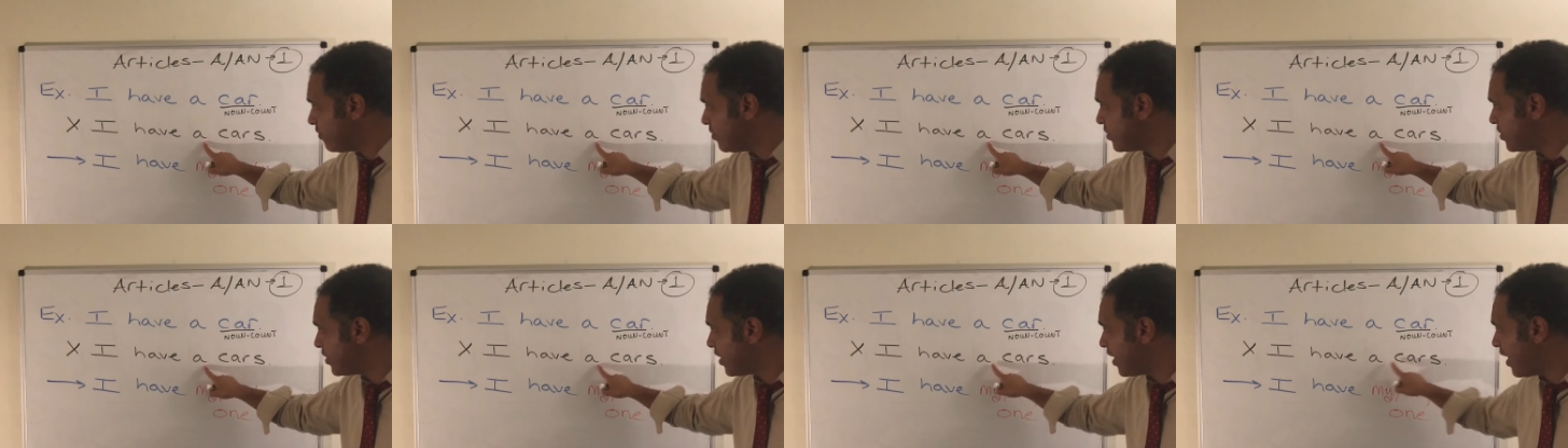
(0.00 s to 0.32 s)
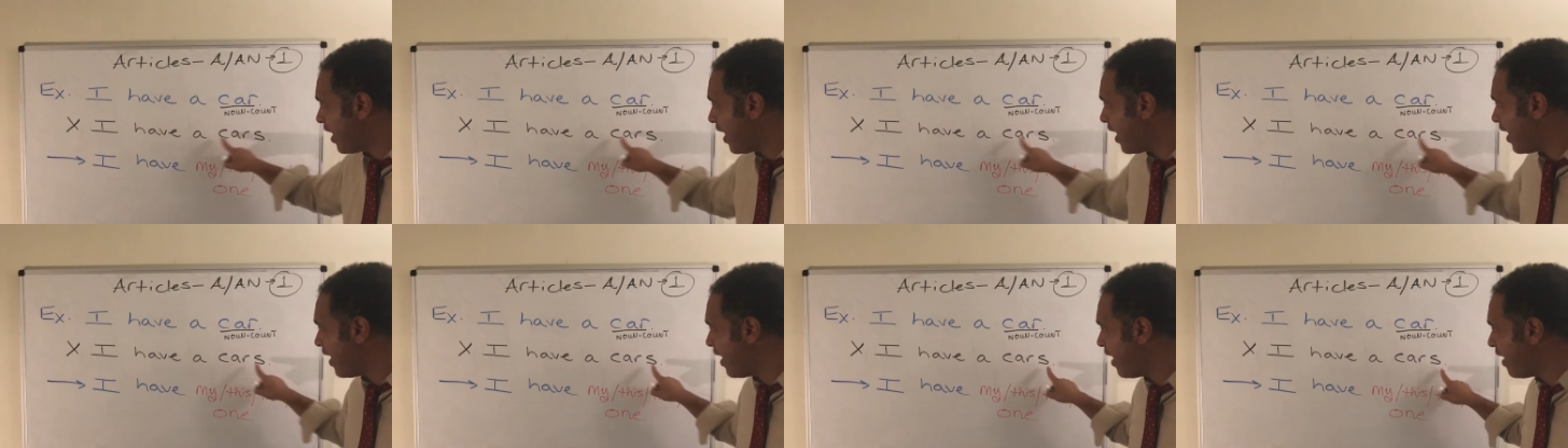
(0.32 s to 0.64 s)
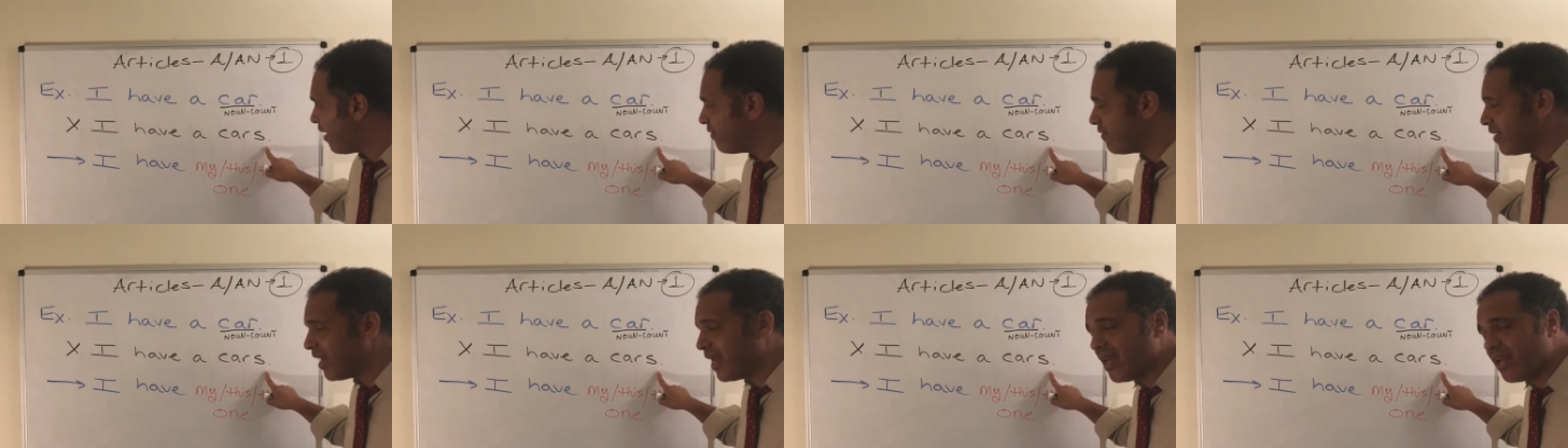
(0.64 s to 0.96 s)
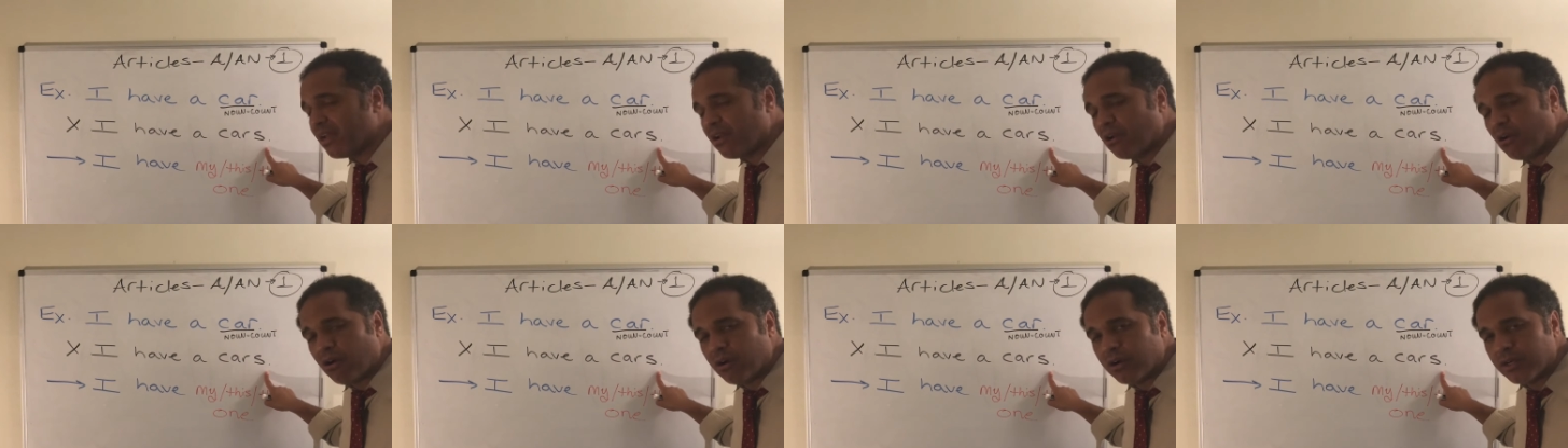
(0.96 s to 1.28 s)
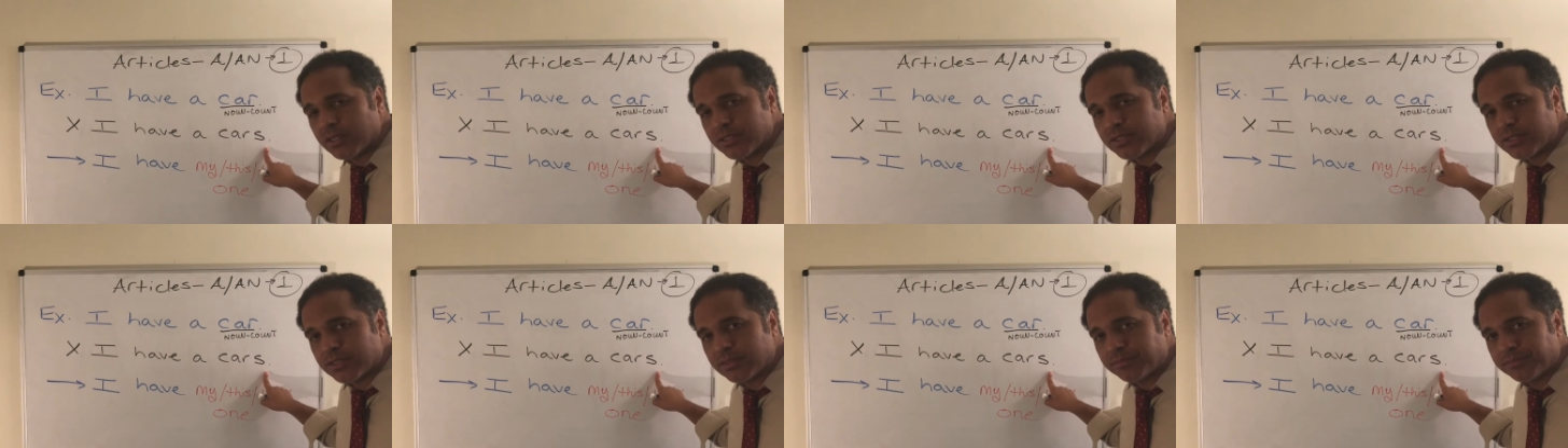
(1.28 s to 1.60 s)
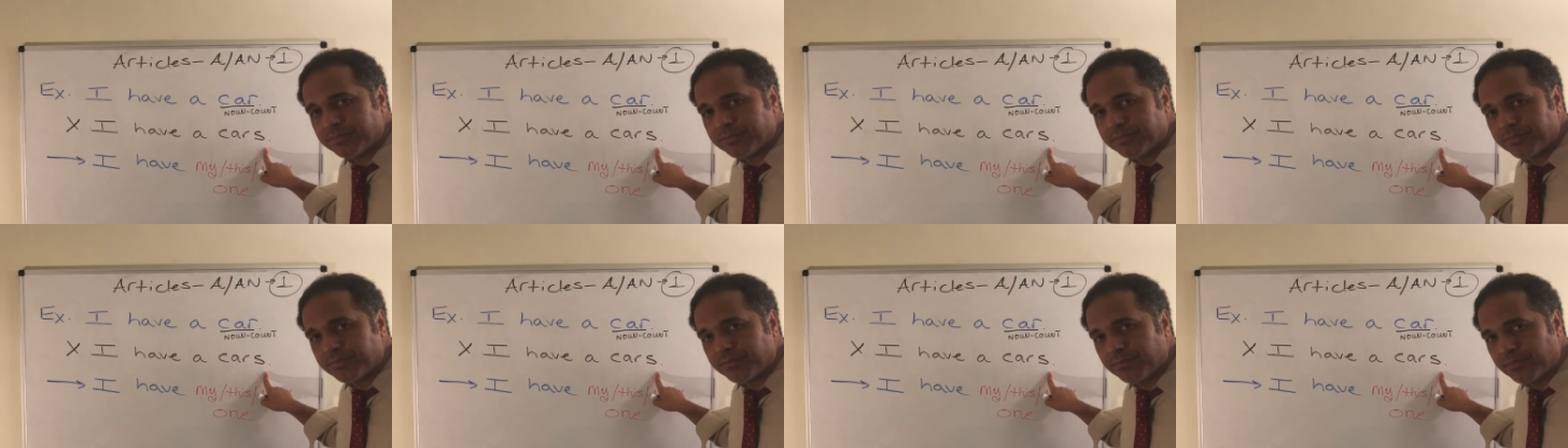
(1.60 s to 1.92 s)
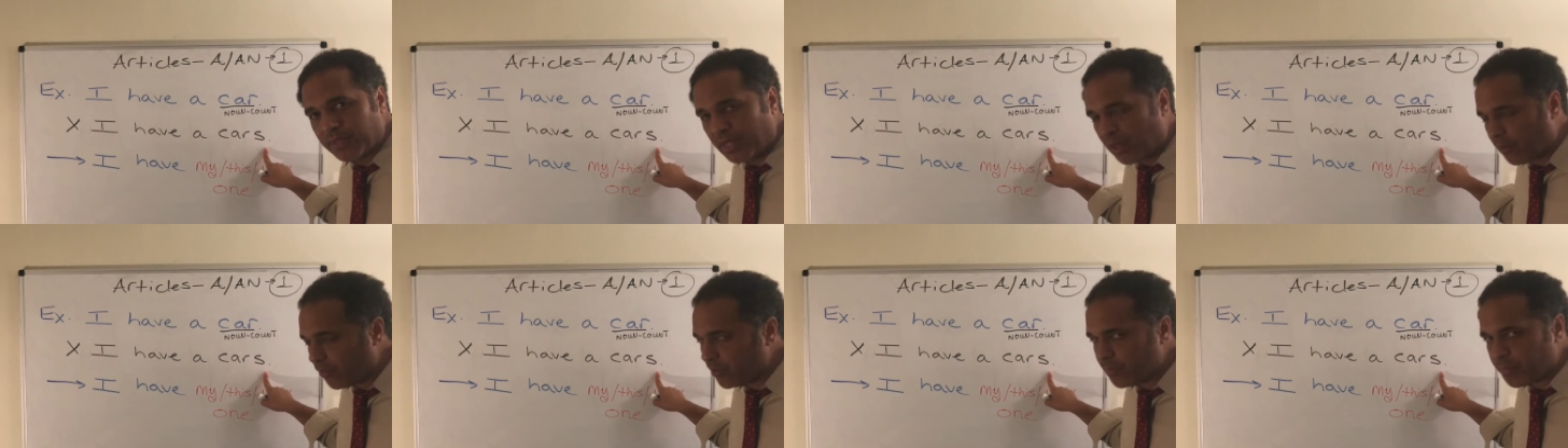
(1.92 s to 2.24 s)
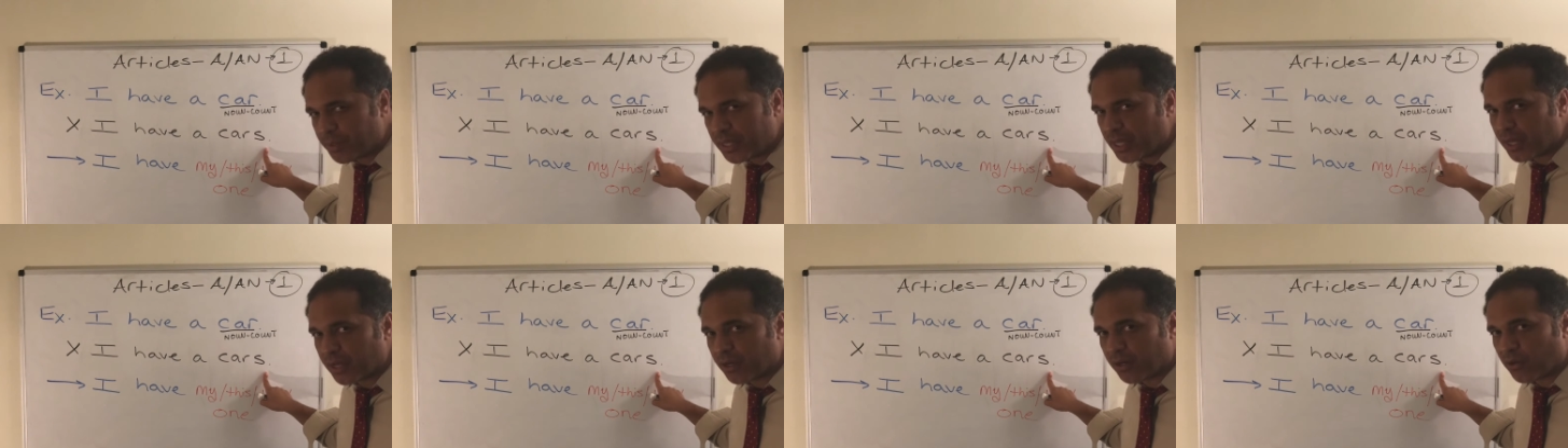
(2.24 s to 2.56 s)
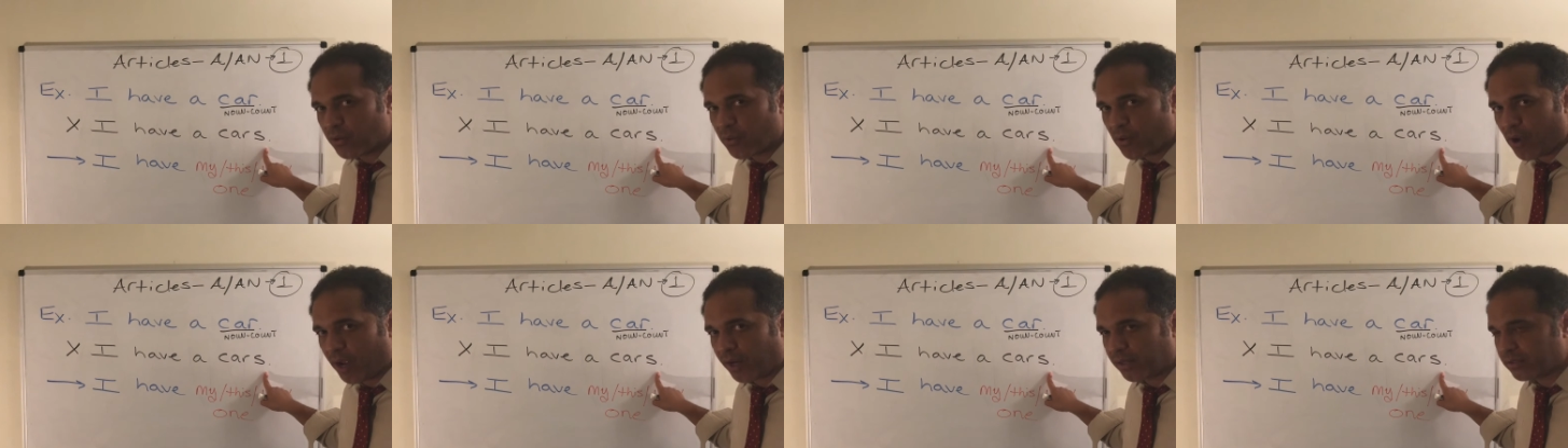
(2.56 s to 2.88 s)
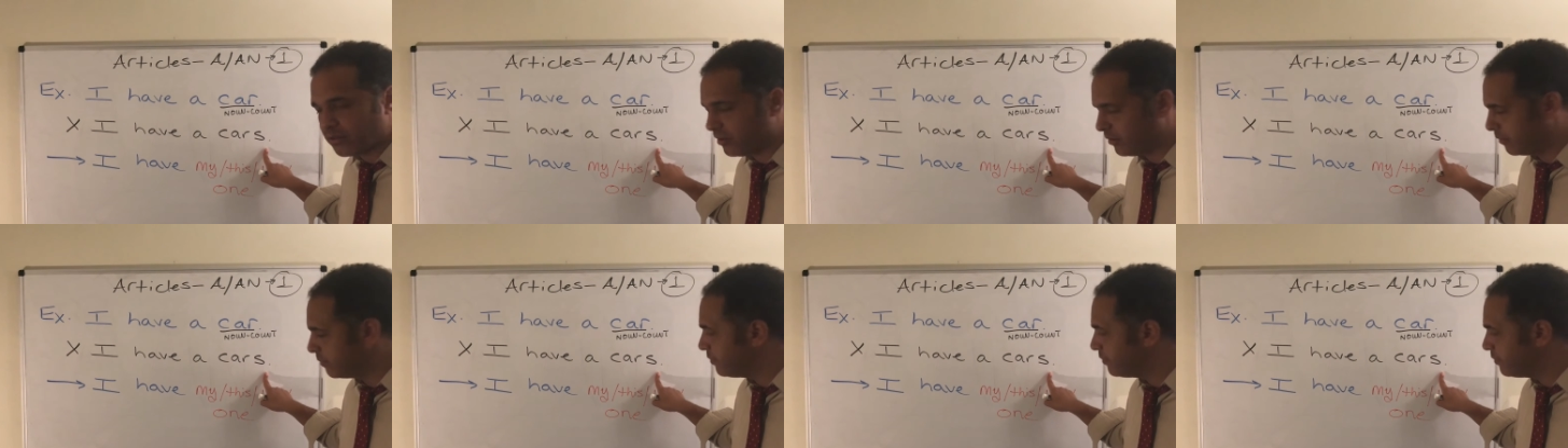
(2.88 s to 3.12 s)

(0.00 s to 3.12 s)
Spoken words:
say I have a cars. That would be incorrect,